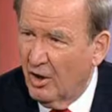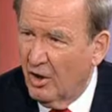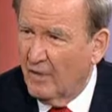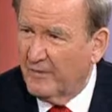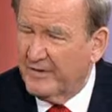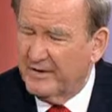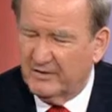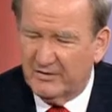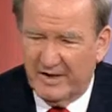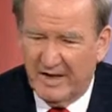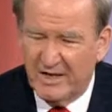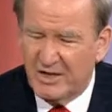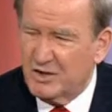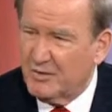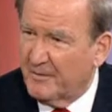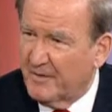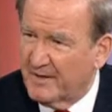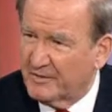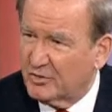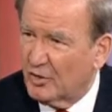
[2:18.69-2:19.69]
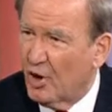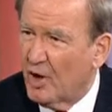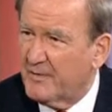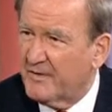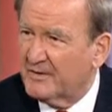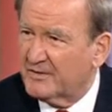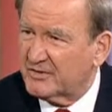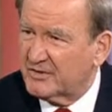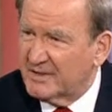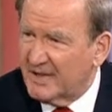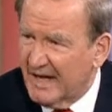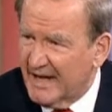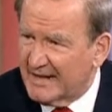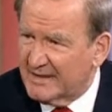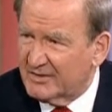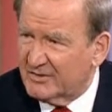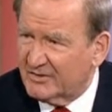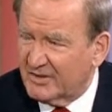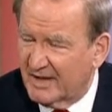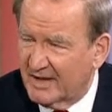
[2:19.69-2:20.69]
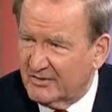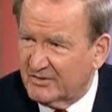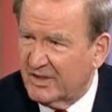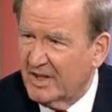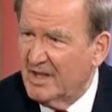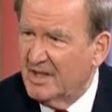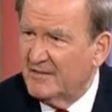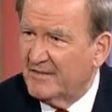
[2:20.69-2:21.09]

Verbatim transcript: All these hedge funds, all this nonsense.